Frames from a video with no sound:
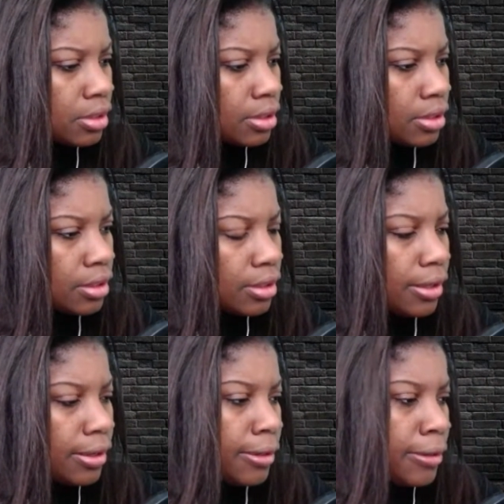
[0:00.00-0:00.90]

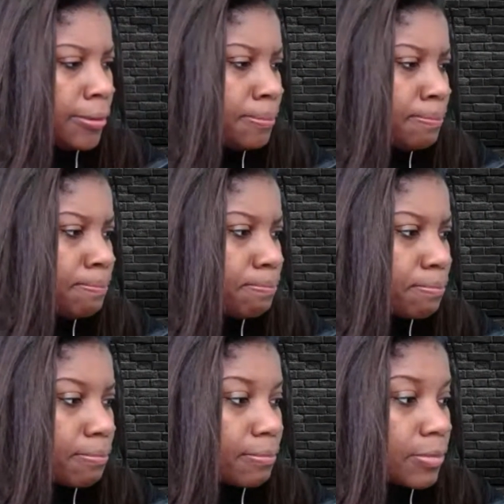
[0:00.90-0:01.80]

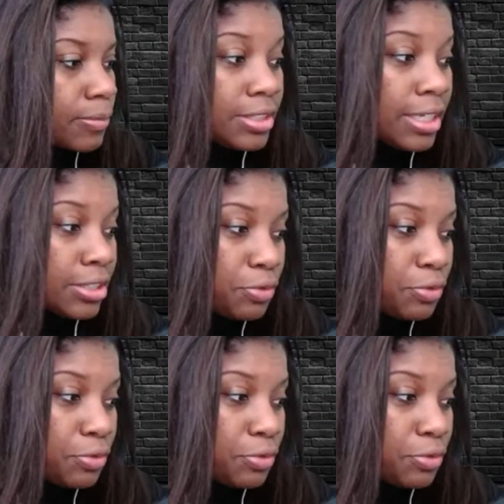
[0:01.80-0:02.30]
Because yes, if you